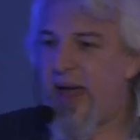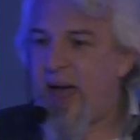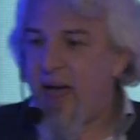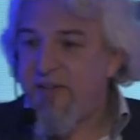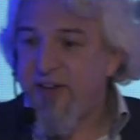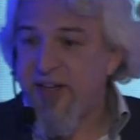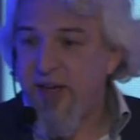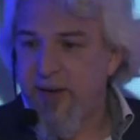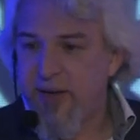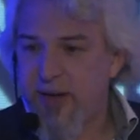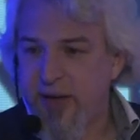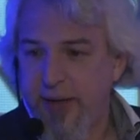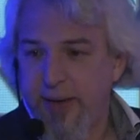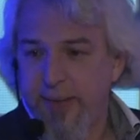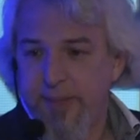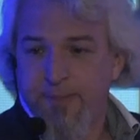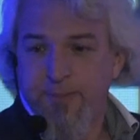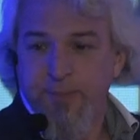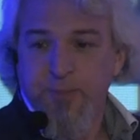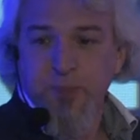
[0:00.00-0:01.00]

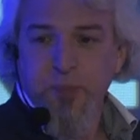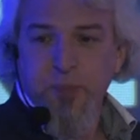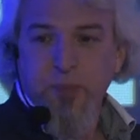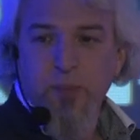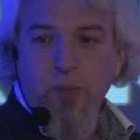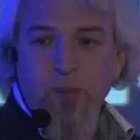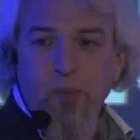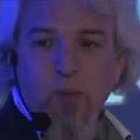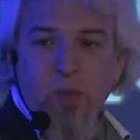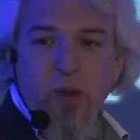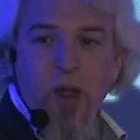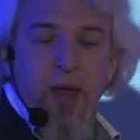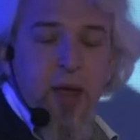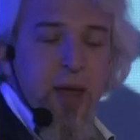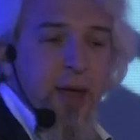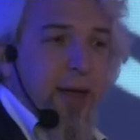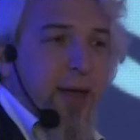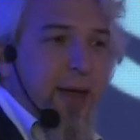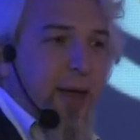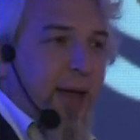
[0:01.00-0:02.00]
evidently,
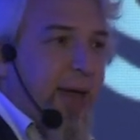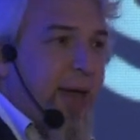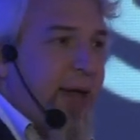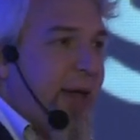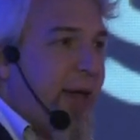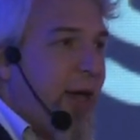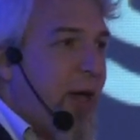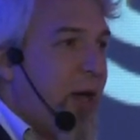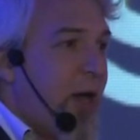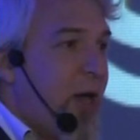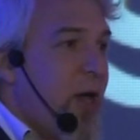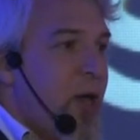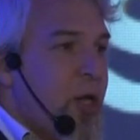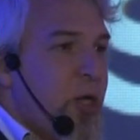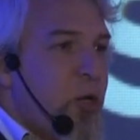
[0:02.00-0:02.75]
eh, eh,